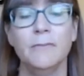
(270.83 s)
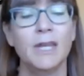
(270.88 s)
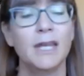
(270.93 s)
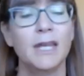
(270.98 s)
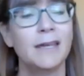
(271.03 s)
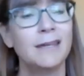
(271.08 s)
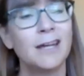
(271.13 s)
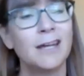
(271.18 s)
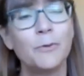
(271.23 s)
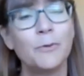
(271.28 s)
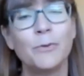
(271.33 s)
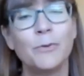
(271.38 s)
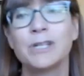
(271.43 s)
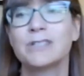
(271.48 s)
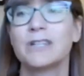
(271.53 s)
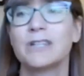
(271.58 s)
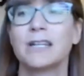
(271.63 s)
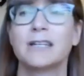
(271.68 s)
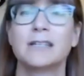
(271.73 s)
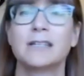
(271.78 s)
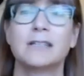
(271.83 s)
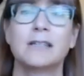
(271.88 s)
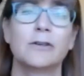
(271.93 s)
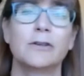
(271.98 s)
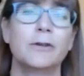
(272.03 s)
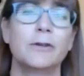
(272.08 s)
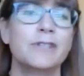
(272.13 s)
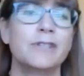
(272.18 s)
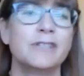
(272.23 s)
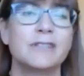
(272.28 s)
And I wish I could tell
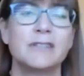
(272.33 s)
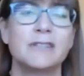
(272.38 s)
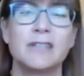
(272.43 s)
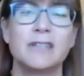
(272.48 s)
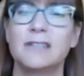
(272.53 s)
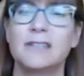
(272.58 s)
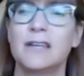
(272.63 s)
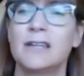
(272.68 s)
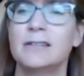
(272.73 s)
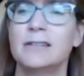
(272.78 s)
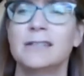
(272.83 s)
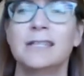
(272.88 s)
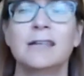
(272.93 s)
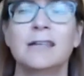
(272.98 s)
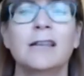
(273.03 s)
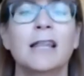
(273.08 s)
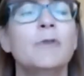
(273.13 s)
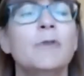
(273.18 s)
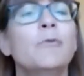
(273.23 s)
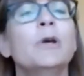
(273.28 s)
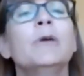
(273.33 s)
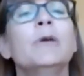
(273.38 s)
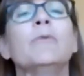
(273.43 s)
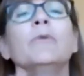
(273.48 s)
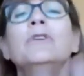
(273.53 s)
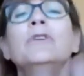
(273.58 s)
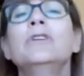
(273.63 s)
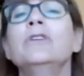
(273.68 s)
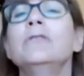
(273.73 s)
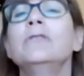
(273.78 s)
you this is a done deal and we
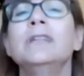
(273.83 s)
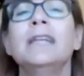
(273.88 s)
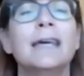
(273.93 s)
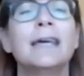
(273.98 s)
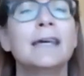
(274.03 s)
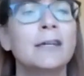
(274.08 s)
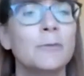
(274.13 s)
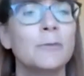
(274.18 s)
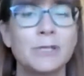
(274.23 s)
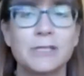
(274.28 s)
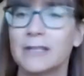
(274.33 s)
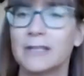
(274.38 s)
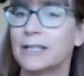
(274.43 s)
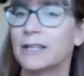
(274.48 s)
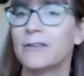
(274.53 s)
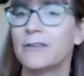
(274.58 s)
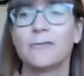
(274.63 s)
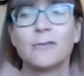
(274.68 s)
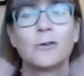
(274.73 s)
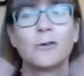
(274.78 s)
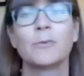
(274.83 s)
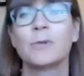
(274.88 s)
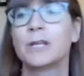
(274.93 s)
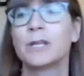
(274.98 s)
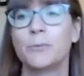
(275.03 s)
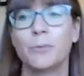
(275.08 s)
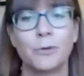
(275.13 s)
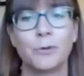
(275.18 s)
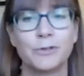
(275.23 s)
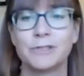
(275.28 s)
will unanimously affirm the
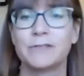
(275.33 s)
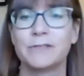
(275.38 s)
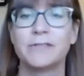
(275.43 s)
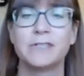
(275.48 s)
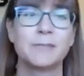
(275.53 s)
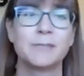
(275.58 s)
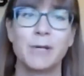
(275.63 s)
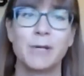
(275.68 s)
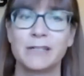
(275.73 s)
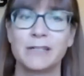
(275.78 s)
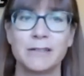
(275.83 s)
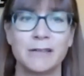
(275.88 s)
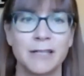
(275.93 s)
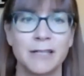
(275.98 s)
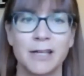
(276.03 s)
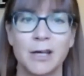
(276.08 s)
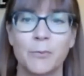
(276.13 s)
importance of dismantling